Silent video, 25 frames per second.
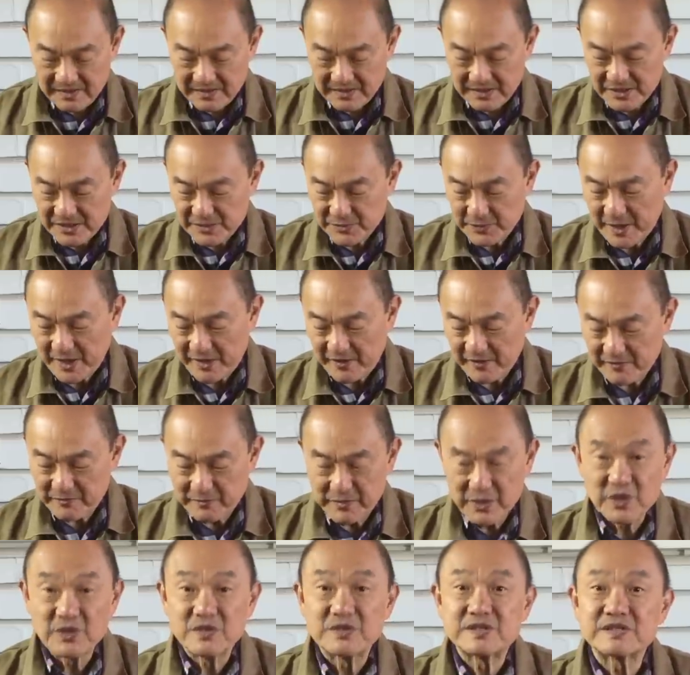This pair of
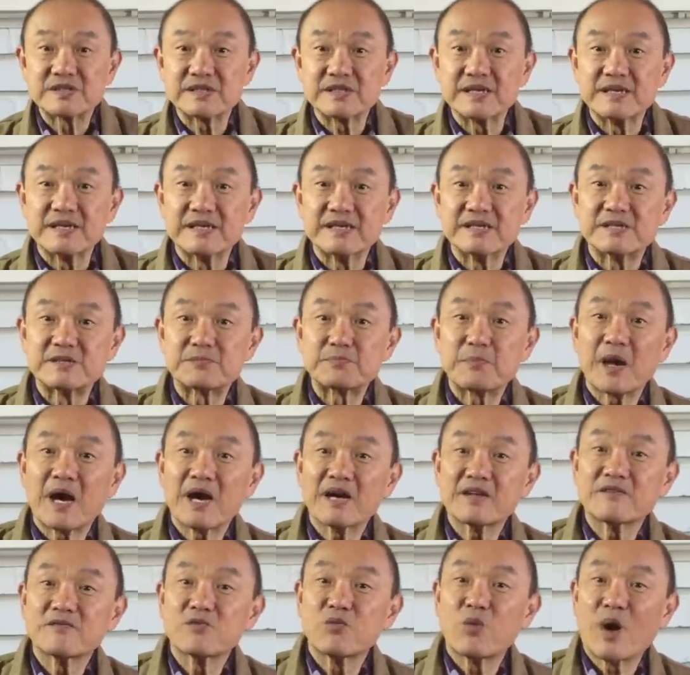boots is
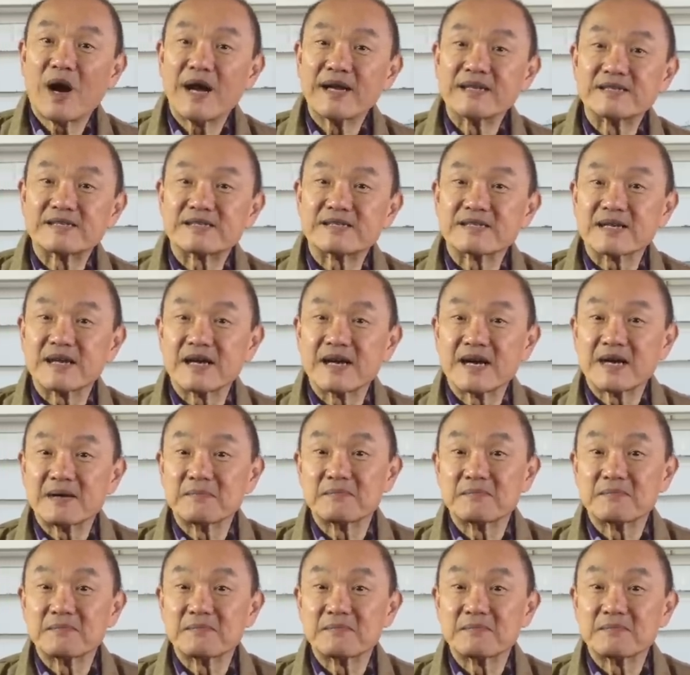part of White's